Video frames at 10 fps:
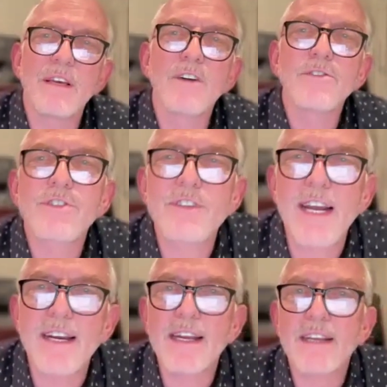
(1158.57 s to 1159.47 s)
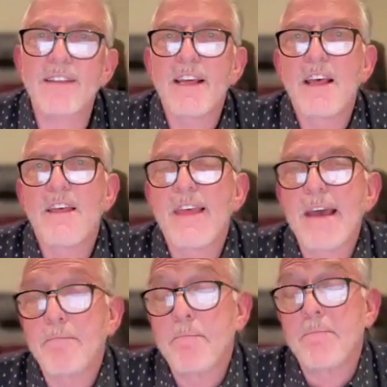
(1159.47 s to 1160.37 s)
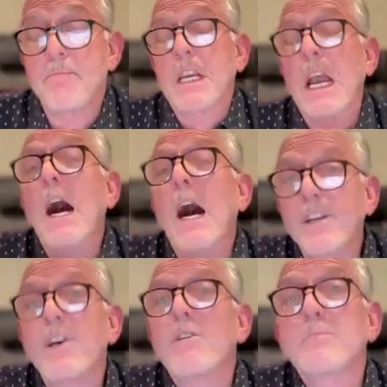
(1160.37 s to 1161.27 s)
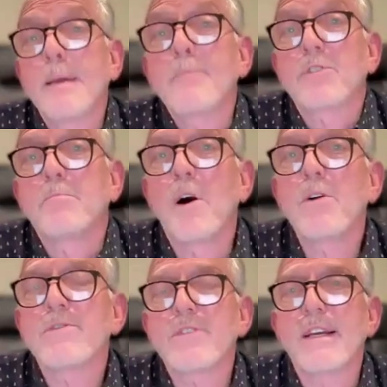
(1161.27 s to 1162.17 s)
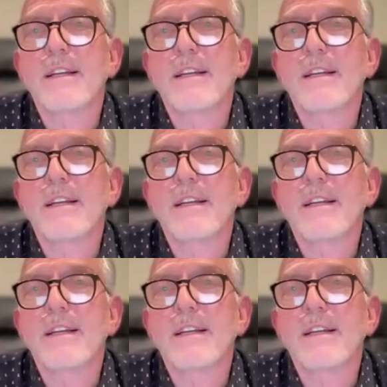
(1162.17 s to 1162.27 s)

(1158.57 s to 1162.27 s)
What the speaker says: understanding God knows people's motives,